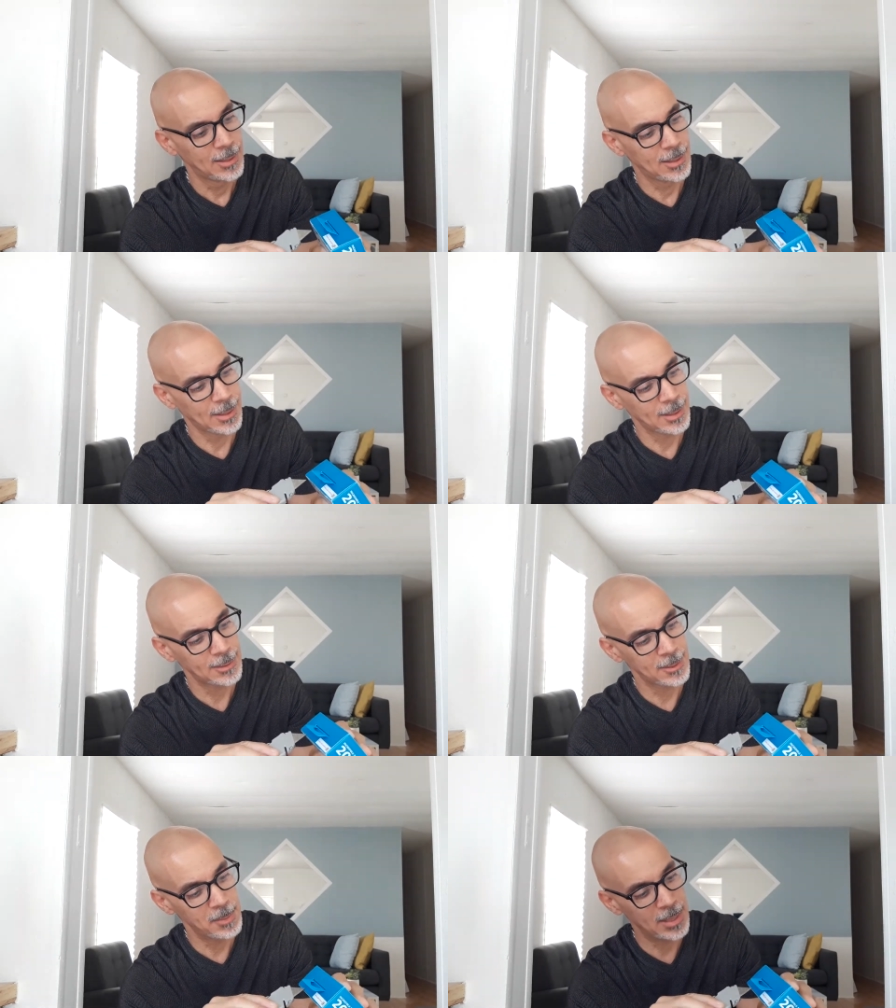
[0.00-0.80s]
I guess
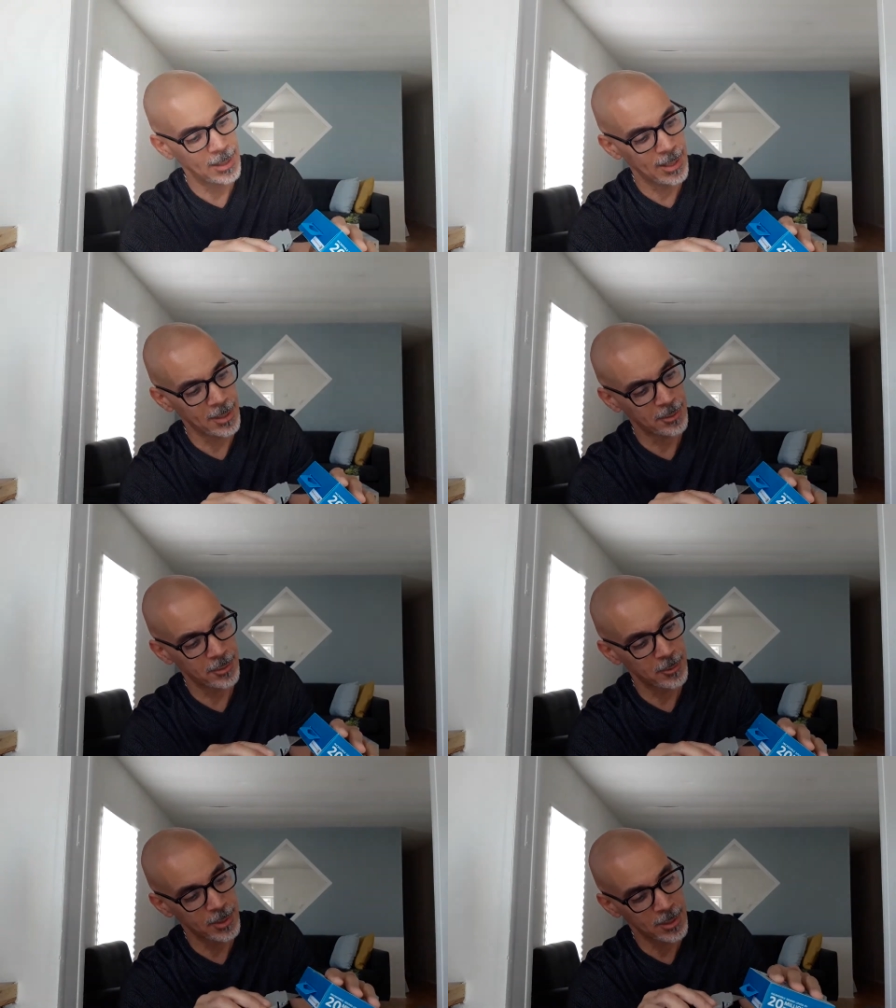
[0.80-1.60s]
I'm being
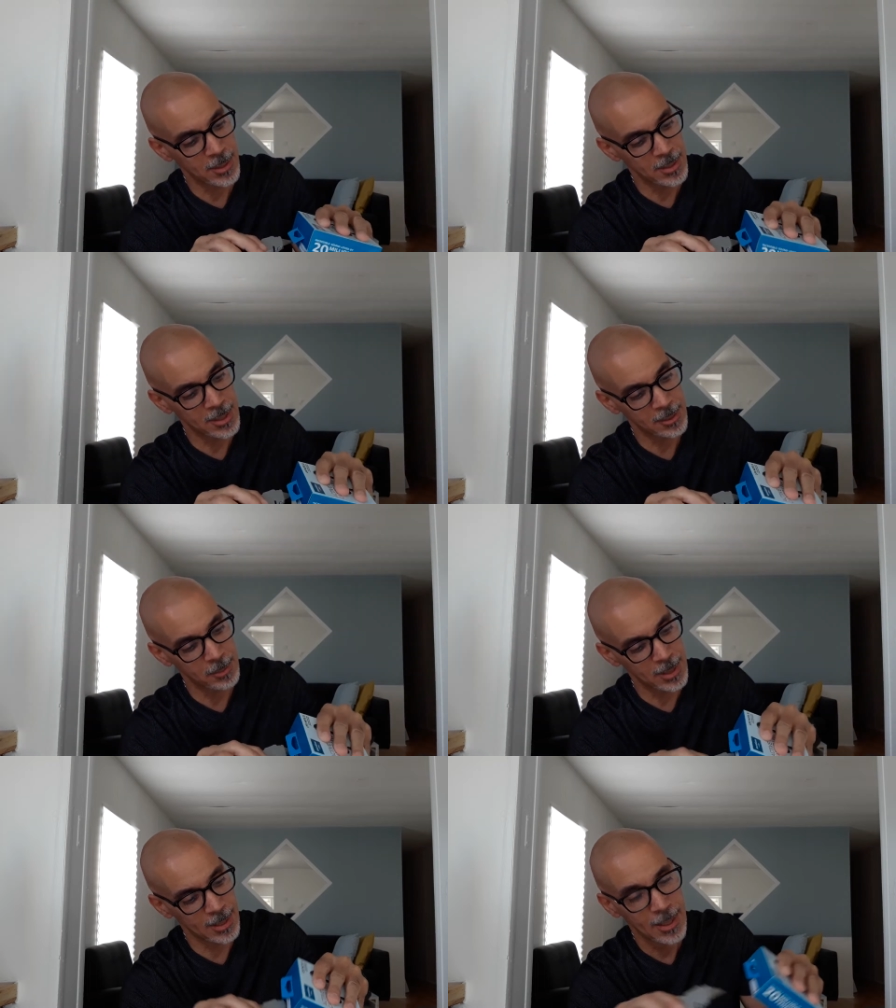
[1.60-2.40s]
extra with all this, but
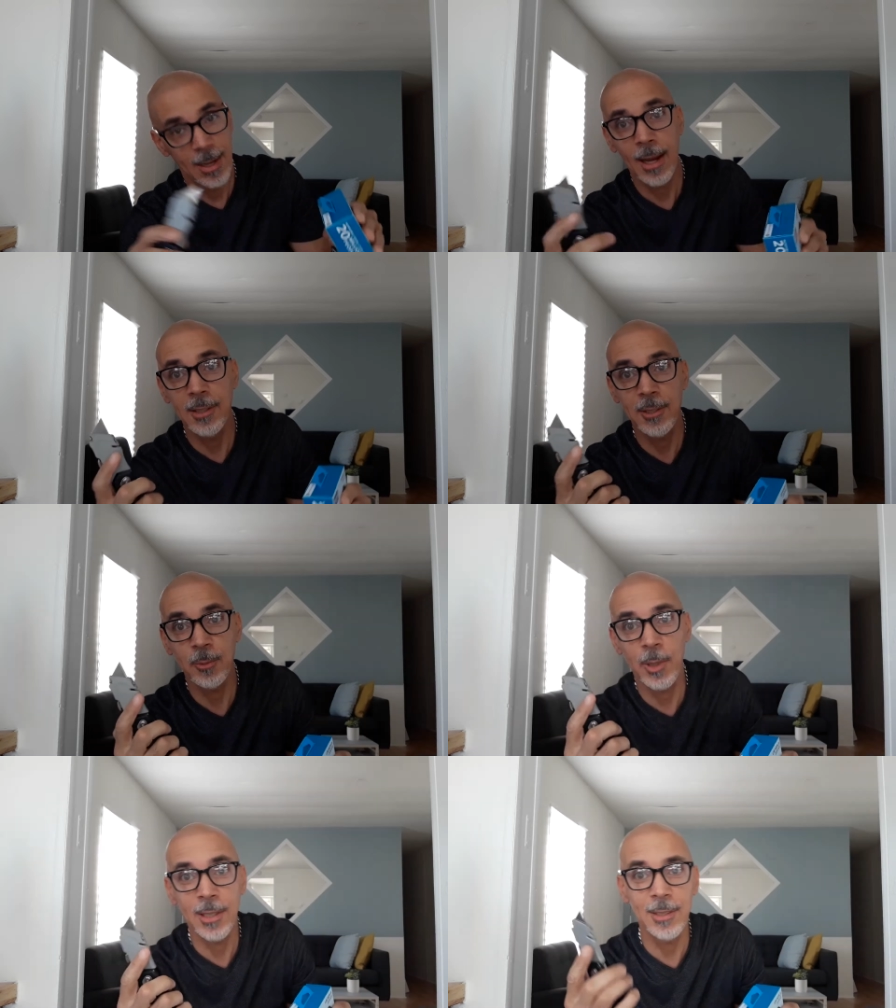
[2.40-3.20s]
I just
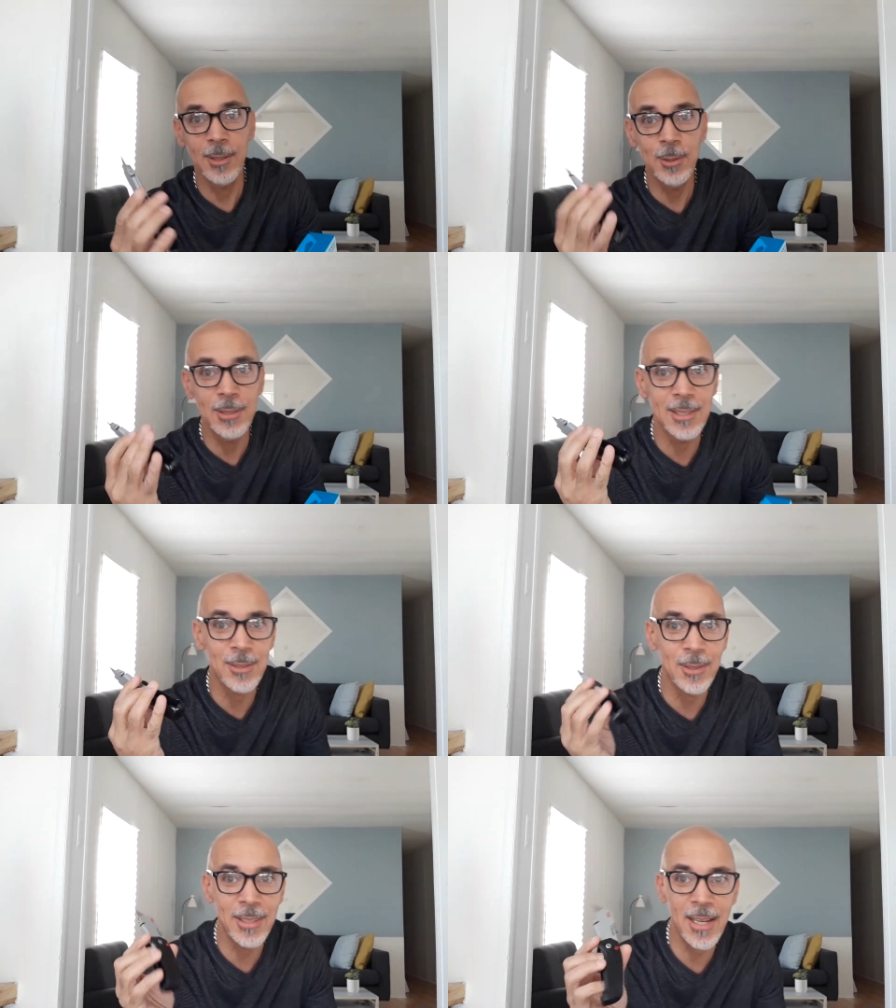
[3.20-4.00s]
wanted to use this
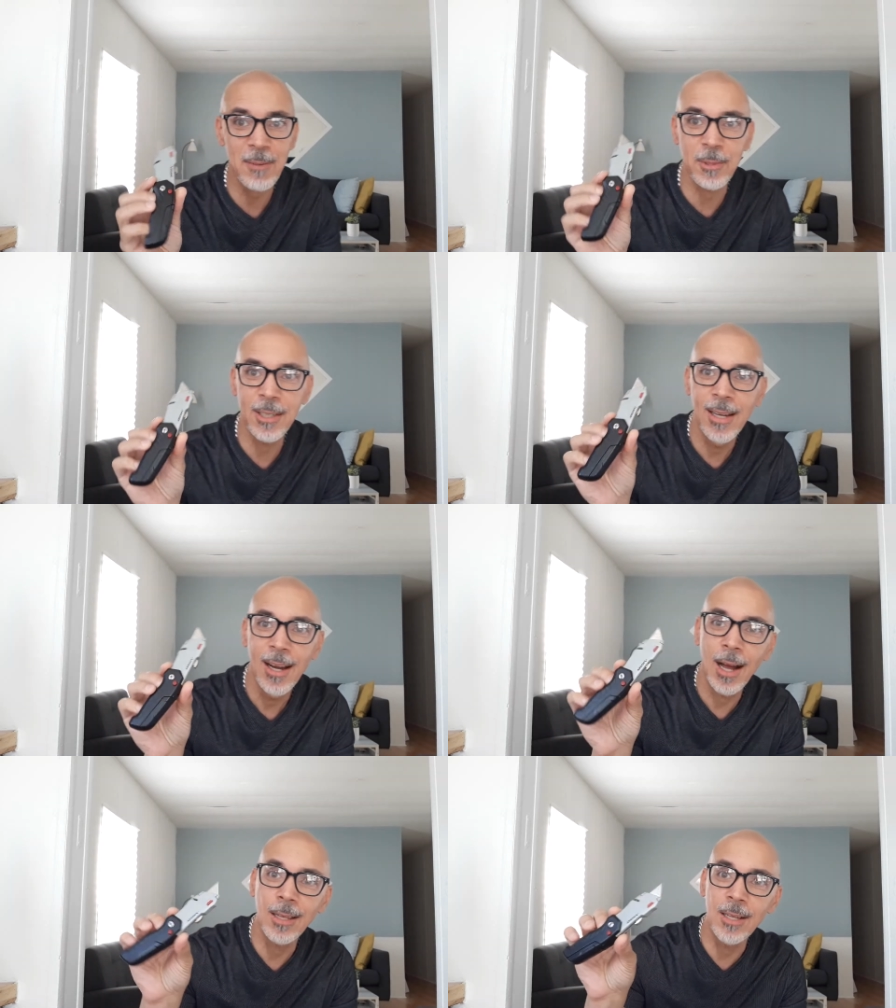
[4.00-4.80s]
on camera.
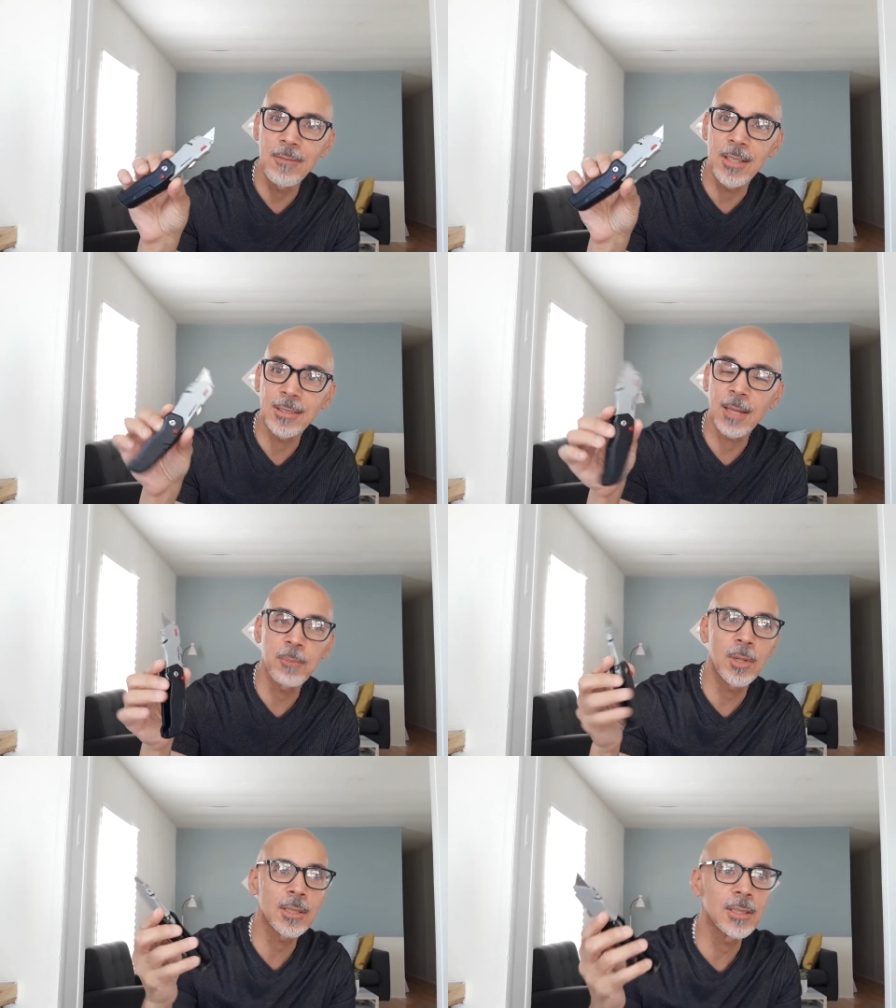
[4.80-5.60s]
I love this. I
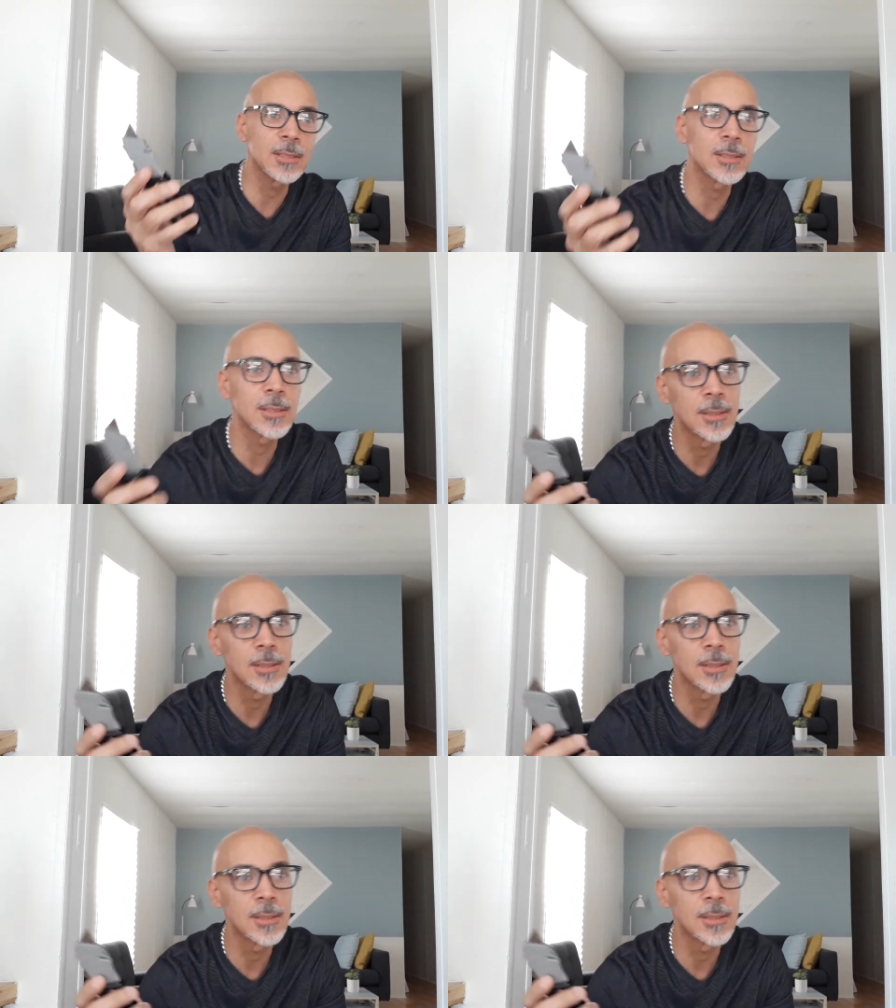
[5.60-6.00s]
bought this.